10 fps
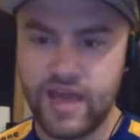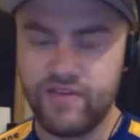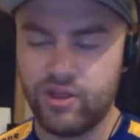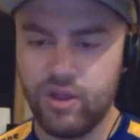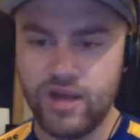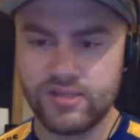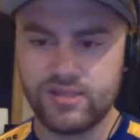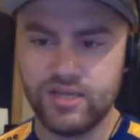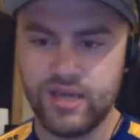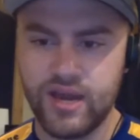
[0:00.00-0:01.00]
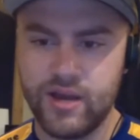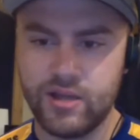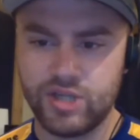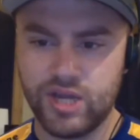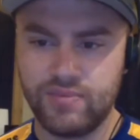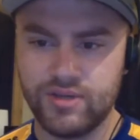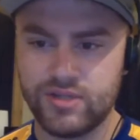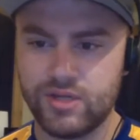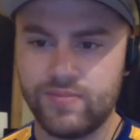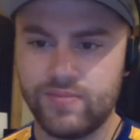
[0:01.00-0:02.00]
lost a
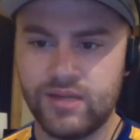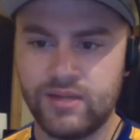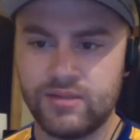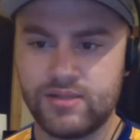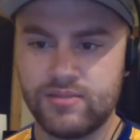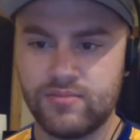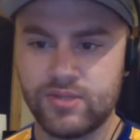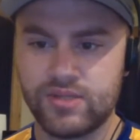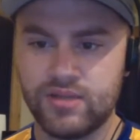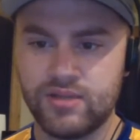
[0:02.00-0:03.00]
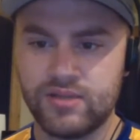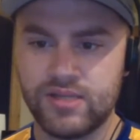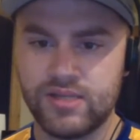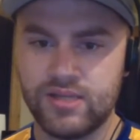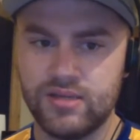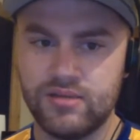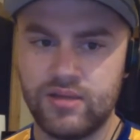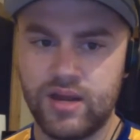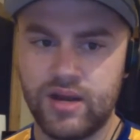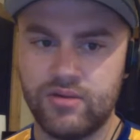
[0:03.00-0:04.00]
championship since the
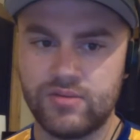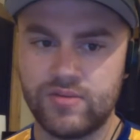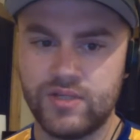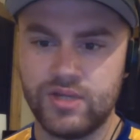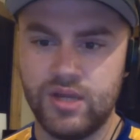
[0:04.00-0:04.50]
Aero switch.